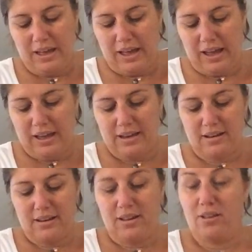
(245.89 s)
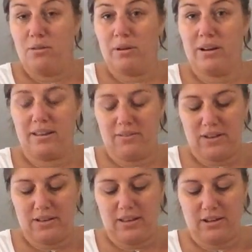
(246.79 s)
and you want to give
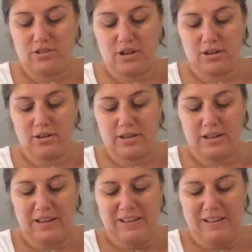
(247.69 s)
it like a dart